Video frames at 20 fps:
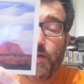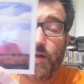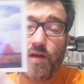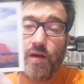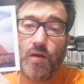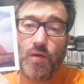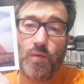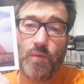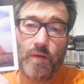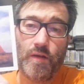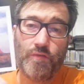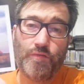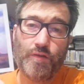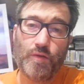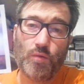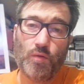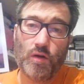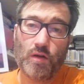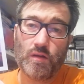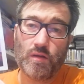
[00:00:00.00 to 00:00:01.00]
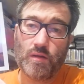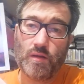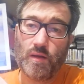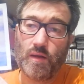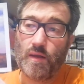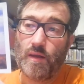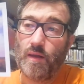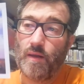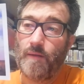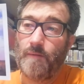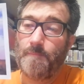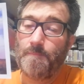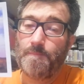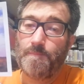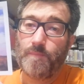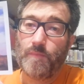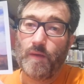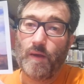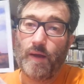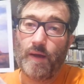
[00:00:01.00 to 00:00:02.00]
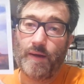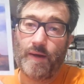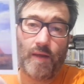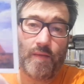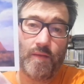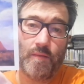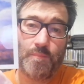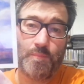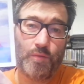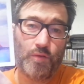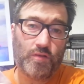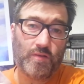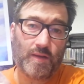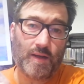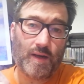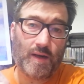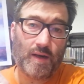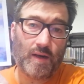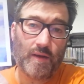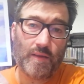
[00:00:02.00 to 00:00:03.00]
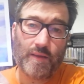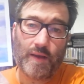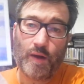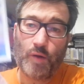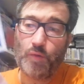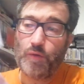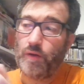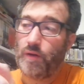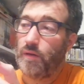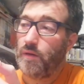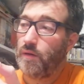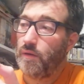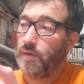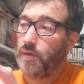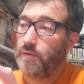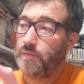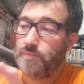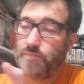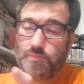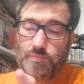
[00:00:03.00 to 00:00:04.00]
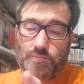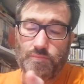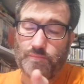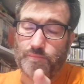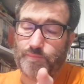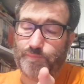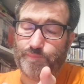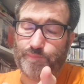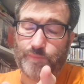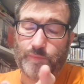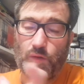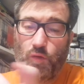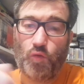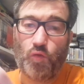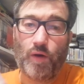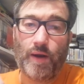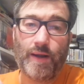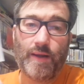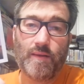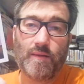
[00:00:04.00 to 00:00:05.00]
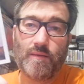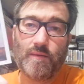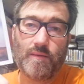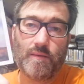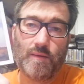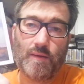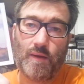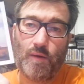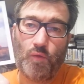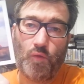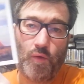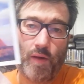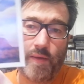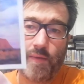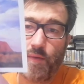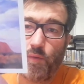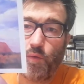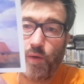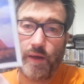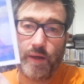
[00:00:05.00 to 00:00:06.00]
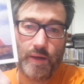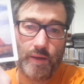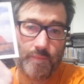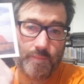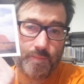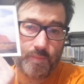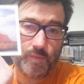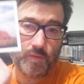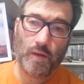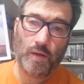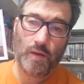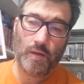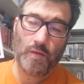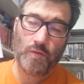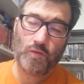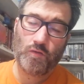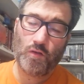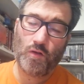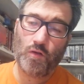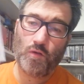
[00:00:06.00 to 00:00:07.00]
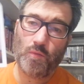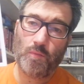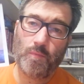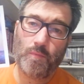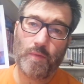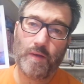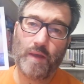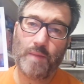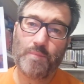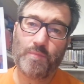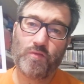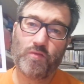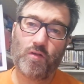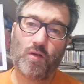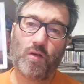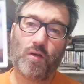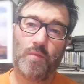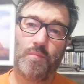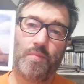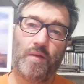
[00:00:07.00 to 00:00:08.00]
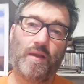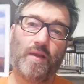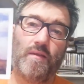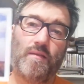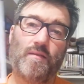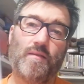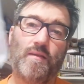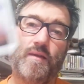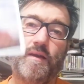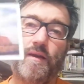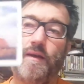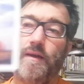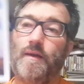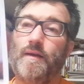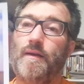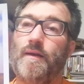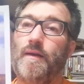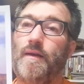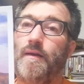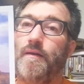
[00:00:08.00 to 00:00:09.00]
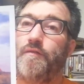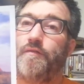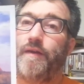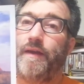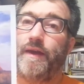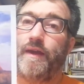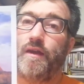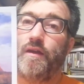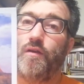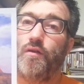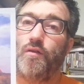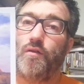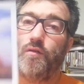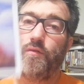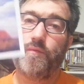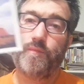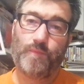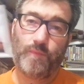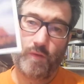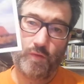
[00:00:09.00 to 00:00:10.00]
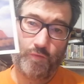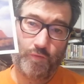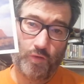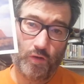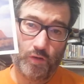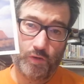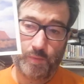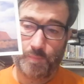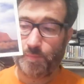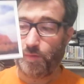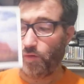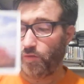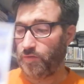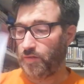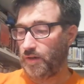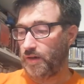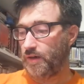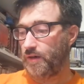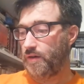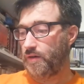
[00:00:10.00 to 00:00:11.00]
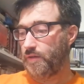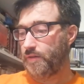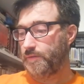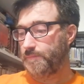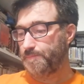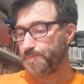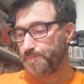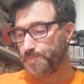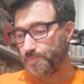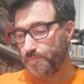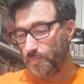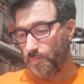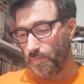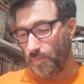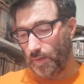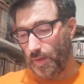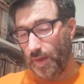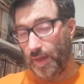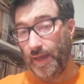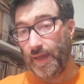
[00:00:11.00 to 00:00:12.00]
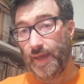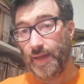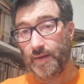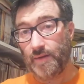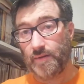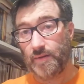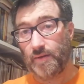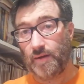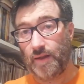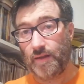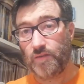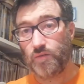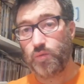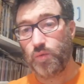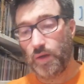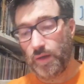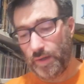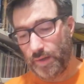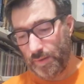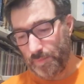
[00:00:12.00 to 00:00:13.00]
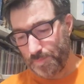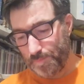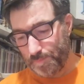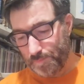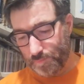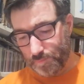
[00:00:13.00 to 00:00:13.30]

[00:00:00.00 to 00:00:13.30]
me know if you want another postcard. I will write right away. So keep strong, please. Thank you for the postcard. And the last one,